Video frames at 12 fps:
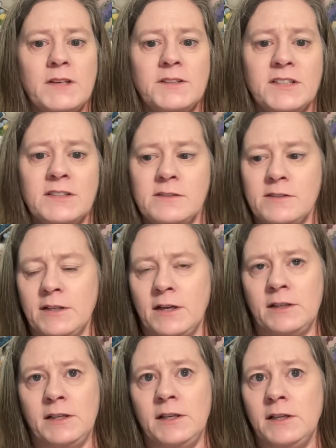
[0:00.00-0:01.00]
Things
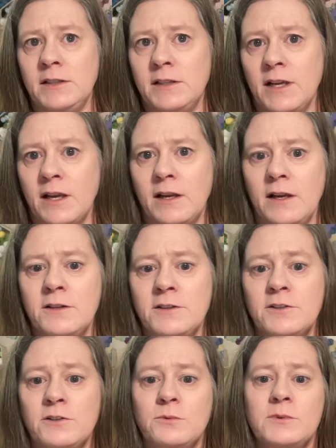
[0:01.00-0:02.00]
that a tech
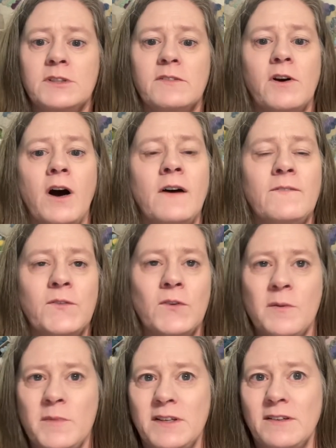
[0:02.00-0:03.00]
editor would have caught
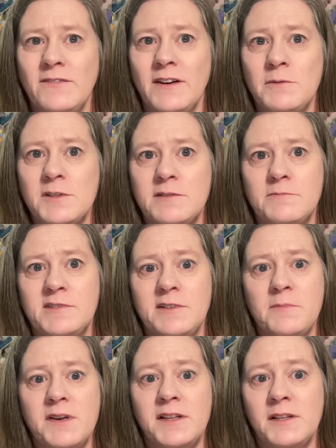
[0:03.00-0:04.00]
for me if I was
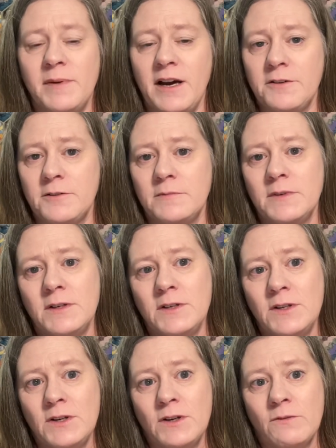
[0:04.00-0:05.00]
submitting the pattern
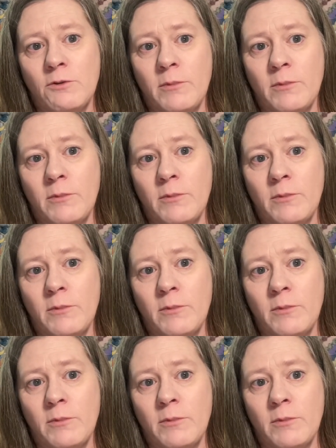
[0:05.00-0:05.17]
for